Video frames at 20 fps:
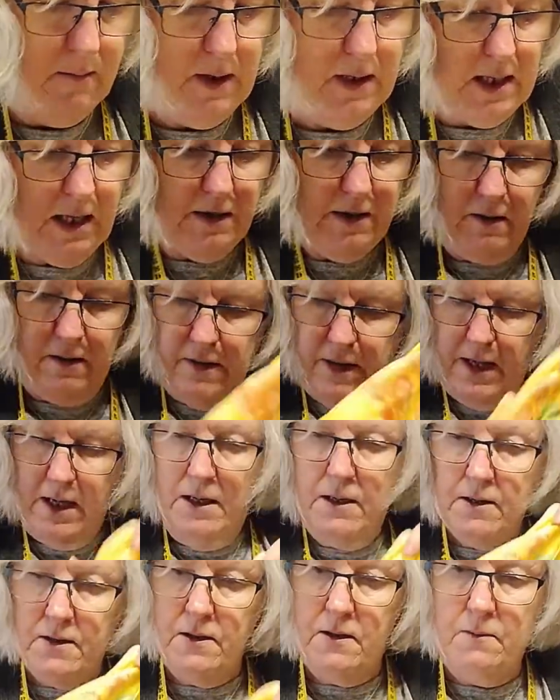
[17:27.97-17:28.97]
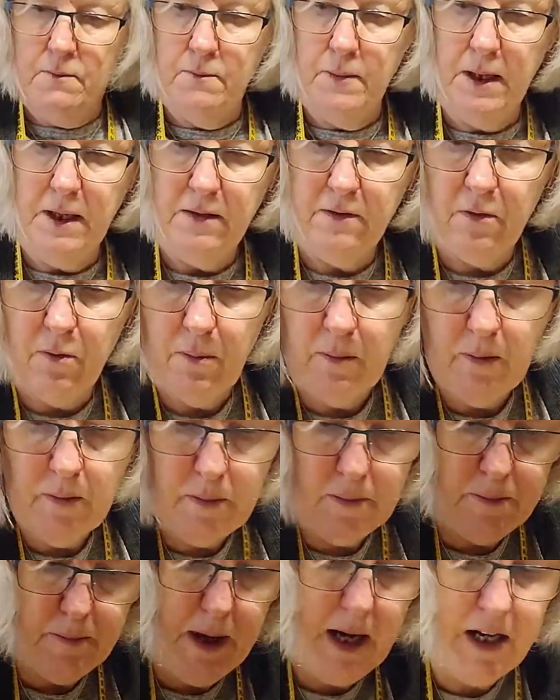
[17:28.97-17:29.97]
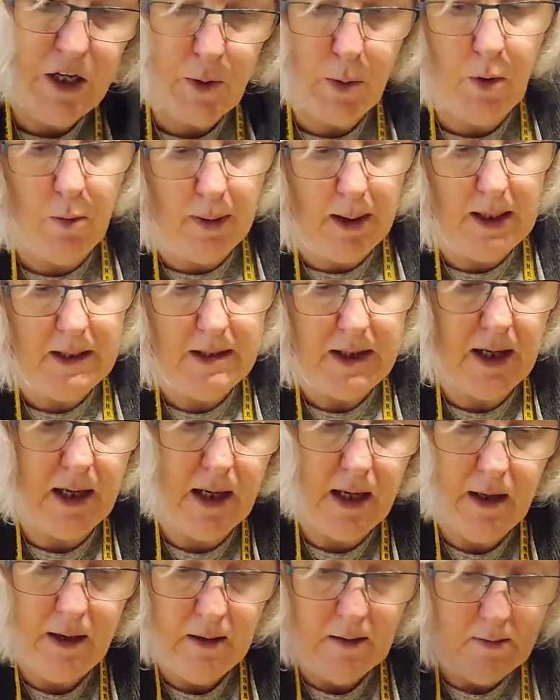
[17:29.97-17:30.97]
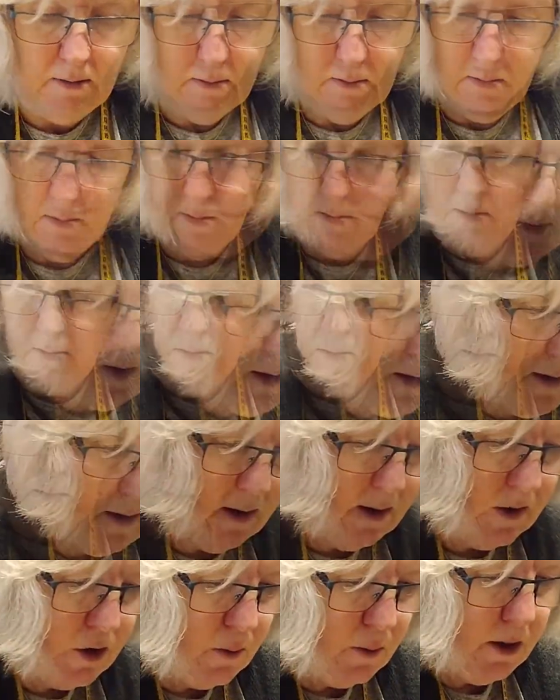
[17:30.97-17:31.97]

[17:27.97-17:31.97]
other things, made from patchwork basically. Took